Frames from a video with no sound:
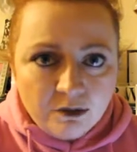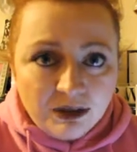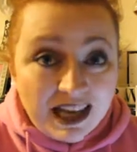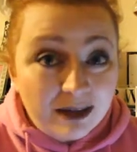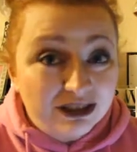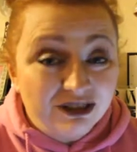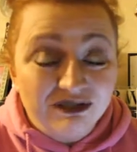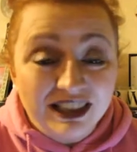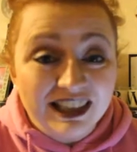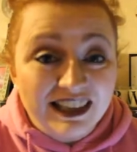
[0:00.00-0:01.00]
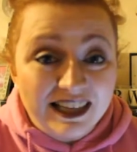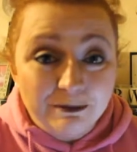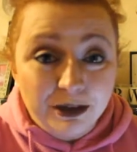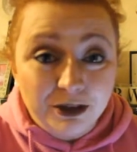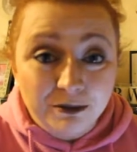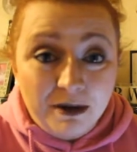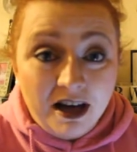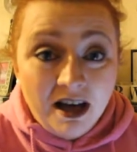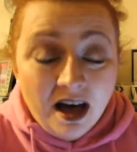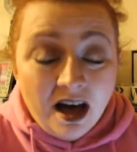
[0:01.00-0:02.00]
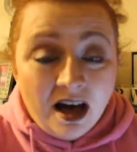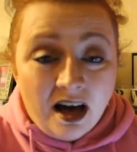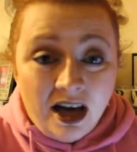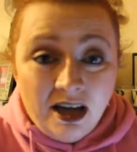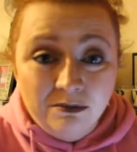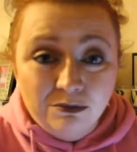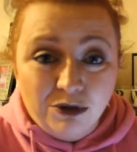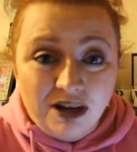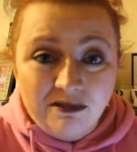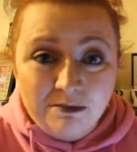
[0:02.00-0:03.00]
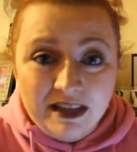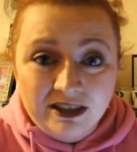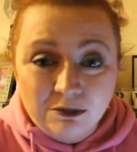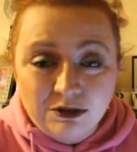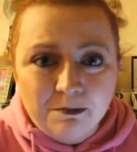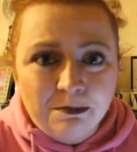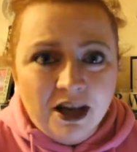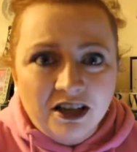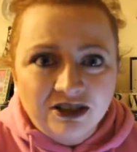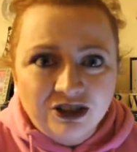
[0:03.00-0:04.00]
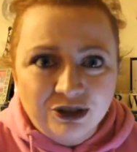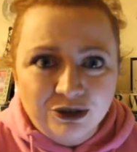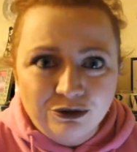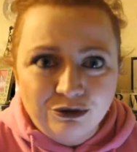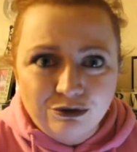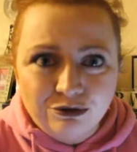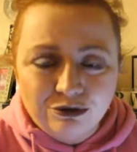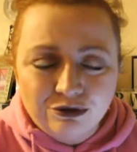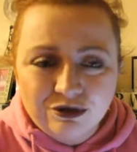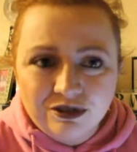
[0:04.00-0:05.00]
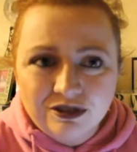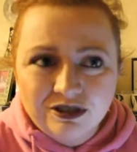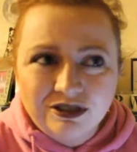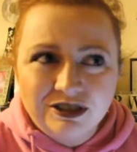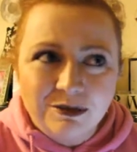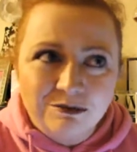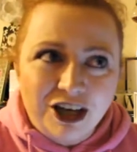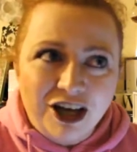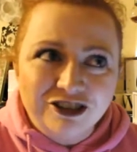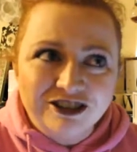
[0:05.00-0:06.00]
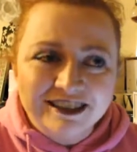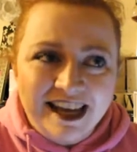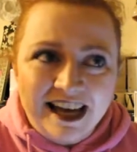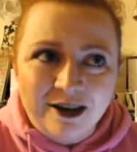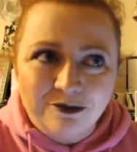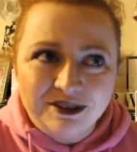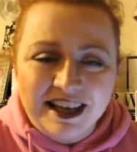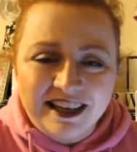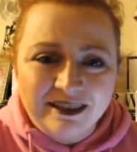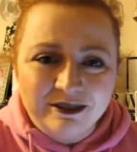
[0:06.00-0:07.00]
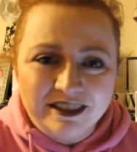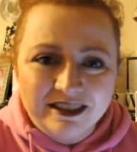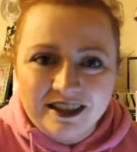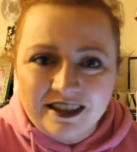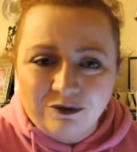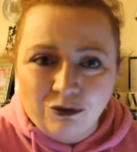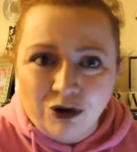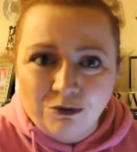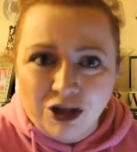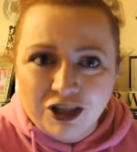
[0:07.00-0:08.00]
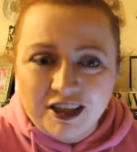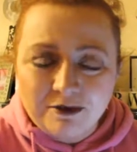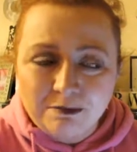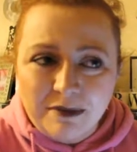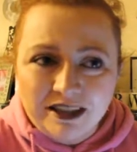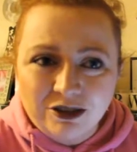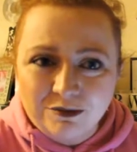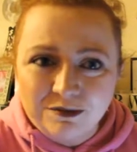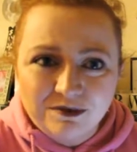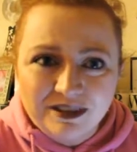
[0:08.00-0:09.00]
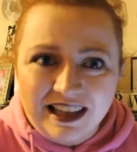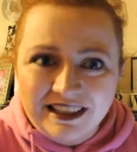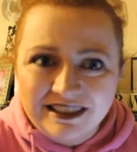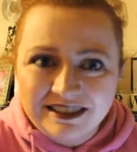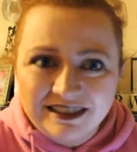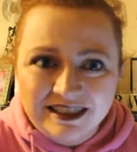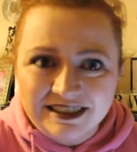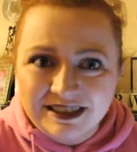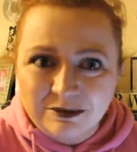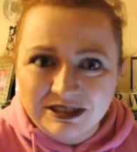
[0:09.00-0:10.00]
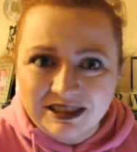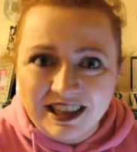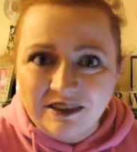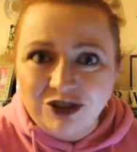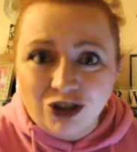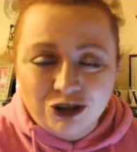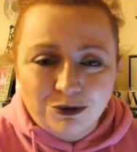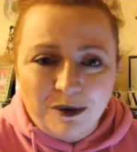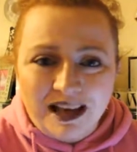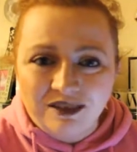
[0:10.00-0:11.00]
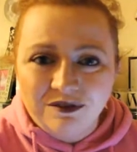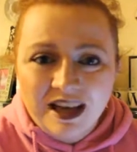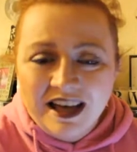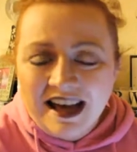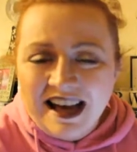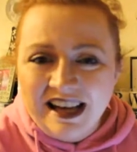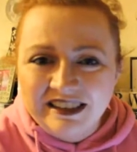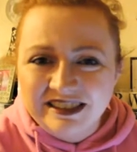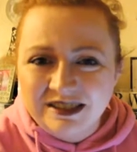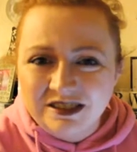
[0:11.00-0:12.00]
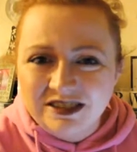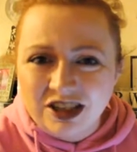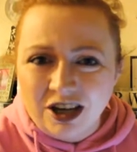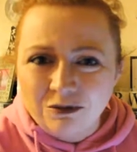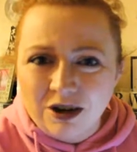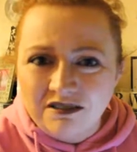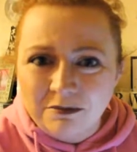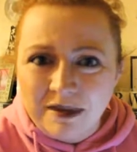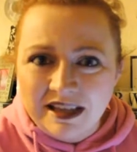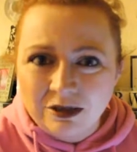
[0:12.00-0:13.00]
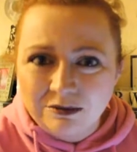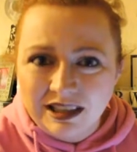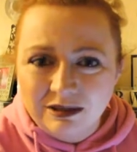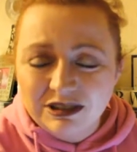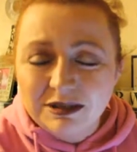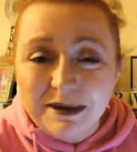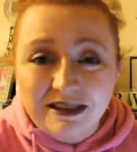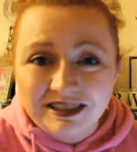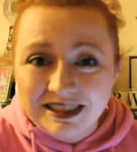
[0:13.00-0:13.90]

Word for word: well I was a really late bloomer um, wearing makeup compared to some girls now they have worn make makeup like since I was 11 or 12. I didn't start wearing makeup till I was about